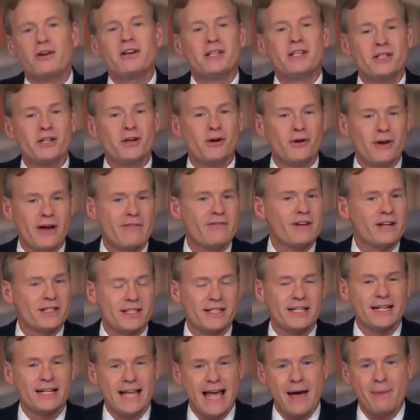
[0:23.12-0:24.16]
is no
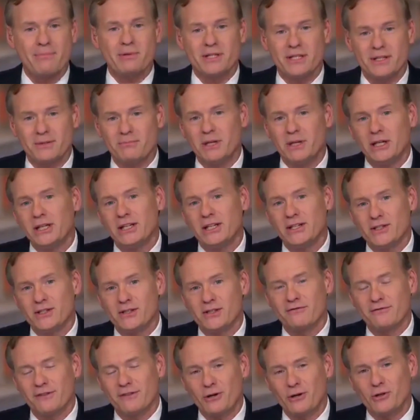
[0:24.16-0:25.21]
evidence that it happened in
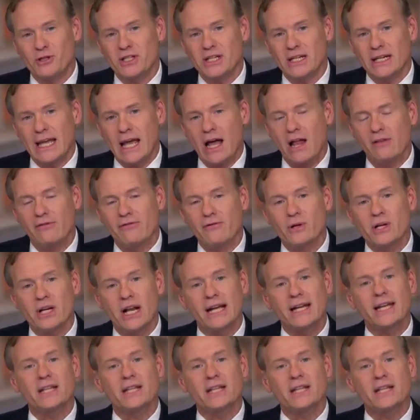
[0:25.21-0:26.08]
millions of votes in California. I